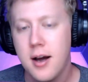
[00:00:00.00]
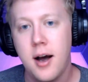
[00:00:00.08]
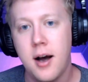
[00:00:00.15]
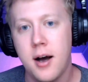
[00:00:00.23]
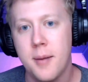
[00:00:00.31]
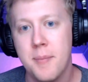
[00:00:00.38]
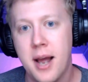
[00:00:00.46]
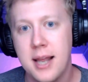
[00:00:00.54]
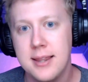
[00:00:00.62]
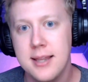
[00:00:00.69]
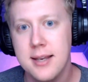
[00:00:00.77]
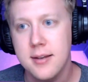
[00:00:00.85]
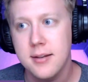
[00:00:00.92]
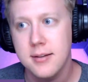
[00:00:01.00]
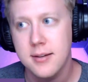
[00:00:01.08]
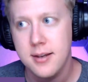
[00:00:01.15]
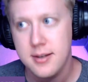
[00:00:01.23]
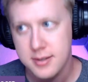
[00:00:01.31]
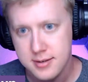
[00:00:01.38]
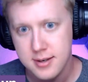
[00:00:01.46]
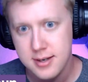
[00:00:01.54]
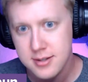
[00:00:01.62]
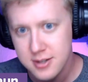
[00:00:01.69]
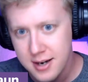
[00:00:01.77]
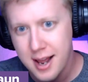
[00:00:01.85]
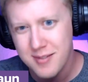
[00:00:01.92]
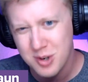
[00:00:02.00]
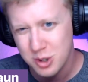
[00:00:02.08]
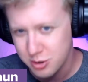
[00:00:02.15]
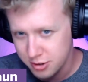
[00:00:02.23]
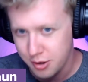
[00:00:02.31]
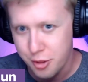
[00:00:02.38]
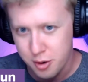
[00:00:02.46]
I think he's going to have a good